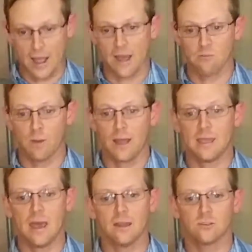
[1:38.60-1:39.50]
I have my
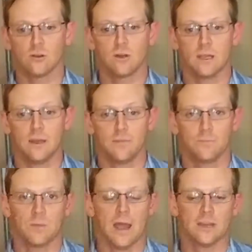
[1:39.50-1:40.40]
cat tourniquet.
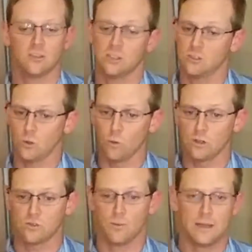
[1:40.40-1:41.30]
I actually stole
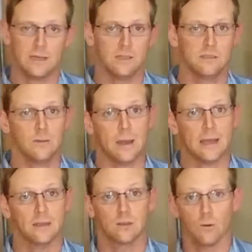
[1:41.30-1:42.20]
this from my EDC
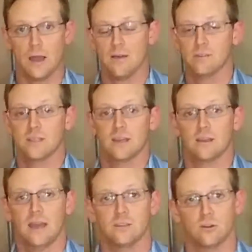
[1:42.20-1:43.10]
bag. I don't have a
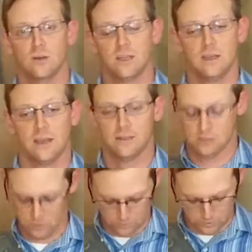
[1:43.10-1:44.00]
second cat tourniquet
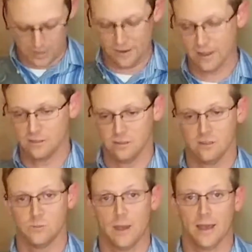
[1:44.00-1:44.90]
yet to dedicate to
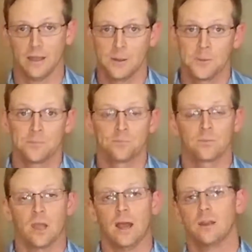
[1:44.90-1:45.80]
this bag.
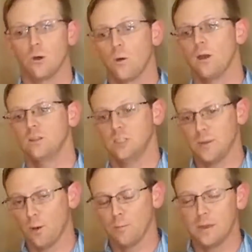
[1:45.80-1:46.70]
I know,
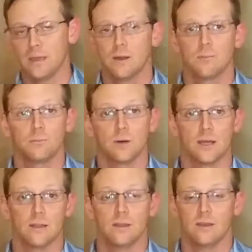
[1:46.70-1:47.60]
shame on me,
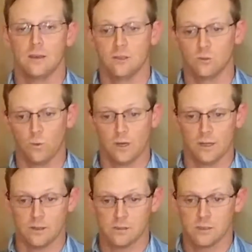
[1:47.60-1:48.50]
but it is what it
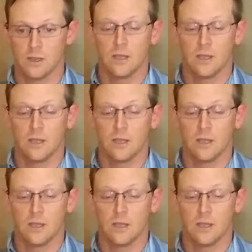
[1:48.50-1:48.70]
is.